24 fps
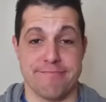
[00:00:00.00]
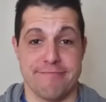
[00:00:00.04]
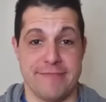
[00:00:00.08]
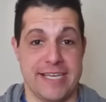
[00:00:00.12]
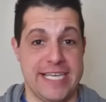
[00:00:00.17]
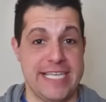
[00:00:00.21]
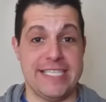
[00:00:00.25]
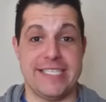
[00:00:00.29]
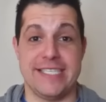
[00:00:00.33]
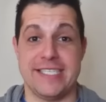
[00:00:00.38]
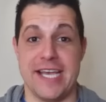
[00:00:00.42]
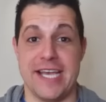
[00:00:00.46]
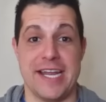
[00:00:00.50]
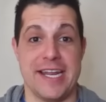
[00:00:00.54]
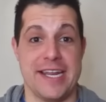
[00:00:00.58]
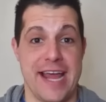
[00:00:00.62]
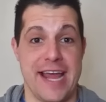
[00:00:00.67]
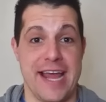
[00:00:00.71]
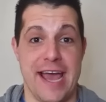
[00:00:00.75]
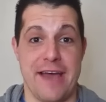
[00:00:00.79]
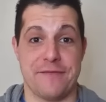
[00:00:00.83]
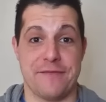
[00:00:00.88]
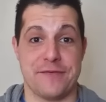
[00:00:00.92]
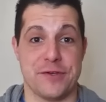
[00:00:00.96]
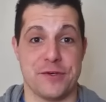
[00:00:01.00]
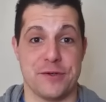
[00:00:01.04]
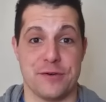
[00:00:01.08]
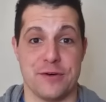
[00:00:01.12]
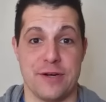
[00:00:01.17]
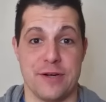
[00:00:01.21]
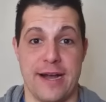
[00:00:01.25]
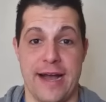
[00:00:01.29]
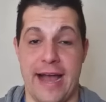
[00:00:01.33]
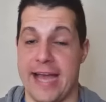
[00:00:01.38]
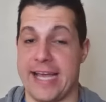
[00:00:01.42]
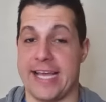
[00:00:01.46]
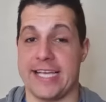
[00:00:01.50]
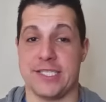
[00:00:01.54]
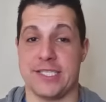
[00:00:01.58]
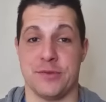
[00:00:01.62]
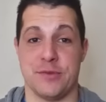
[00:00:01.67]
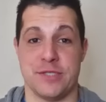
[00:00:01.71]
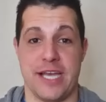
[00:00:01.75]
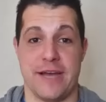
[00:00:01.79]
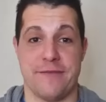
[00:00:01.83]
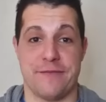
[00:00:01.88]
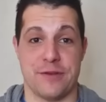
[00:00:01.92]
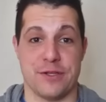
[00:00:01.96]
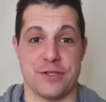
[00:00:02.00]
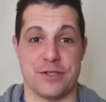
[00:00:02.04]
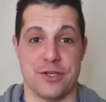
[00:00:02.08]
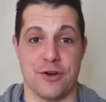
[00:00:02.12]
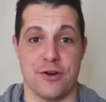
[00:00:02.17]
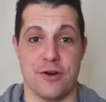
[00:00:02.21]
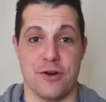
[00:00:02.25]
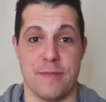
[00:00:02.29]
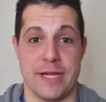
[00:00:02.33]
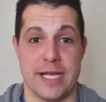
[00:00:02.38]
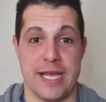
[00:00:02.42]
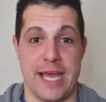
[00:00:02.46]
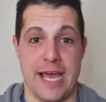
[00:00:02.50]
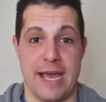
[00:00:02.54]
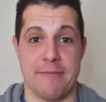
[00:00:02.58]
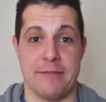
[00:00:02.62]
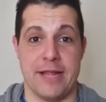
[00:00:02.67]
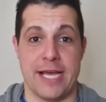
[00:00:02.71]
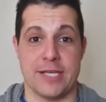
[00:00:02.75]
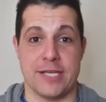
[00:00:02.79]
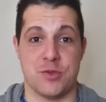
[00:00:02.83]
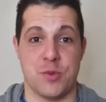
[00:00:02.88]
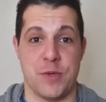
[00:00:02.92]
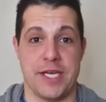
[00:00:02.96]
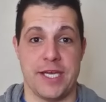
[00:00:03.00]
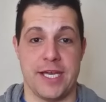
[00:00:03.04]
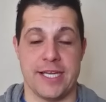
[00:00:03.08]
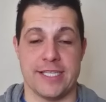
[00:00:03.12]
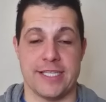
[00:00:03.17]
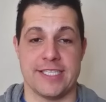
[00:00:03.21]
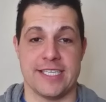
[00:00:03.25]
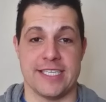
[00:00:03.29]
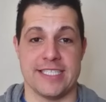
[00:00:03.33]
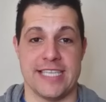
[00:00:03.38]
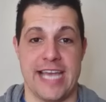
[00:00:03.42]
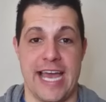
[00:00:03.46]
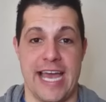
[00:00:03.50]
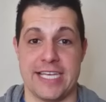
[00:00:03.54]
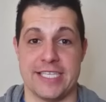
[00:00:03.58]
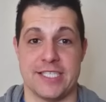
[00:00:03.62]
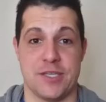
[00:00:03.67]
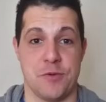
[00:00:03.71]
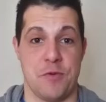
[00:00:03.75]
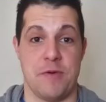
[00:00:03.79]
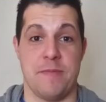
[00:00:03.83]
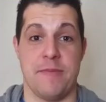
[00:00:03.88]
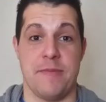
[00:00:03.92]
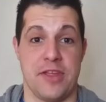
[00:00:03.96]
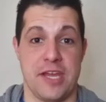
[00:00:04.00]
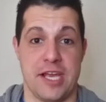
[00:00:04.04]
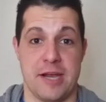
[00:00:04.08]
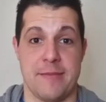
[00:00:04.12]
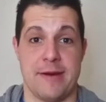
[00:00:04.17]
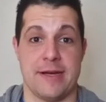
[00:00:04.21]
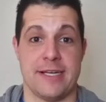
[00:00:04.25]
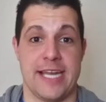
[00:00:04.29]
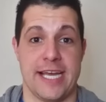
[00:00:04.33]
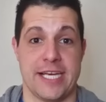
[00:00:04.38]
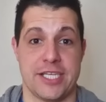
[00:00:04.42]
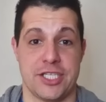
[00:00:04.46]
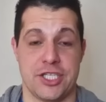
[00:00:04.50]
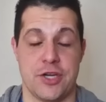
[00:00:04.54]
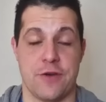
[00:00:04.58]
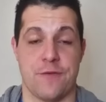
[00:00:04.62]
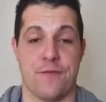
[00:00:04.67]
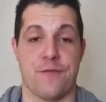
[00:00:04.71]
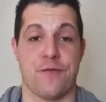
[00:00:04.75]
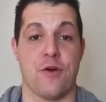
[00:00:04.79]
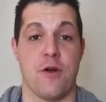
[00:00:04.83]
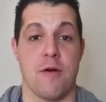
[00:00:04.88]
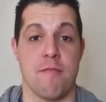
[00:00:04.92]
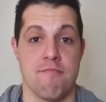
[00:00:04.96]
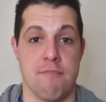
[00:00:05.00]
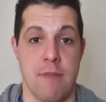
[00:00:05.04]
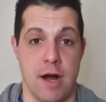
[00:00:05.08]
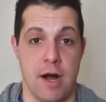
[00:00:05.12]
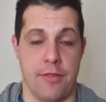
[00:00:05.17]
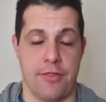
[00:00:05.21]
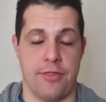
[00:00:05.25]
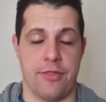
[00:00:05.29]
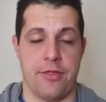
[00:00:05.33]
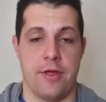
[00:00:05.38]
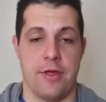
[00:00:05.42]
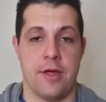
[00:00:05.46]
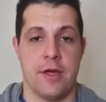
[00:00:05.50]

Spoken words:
He said it after, I guess it was after the tournament game last week against Gonzaga. He said, we've been thinking about next year for a month.